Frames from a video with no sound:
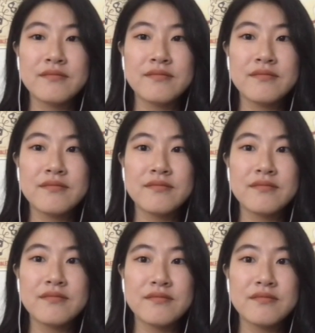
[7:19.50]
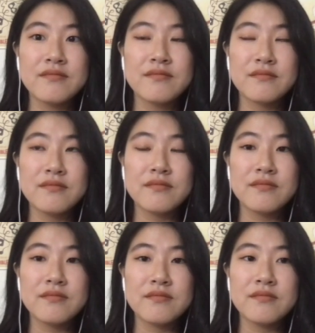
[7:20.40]

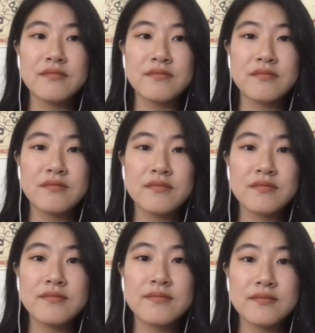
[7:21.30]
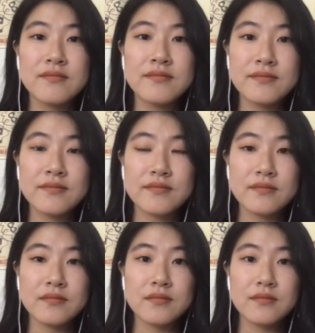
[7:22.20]

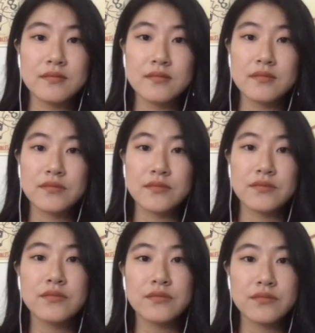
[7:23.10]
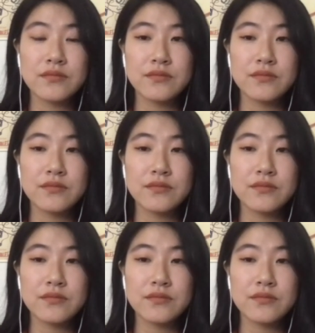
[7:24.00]
(silent)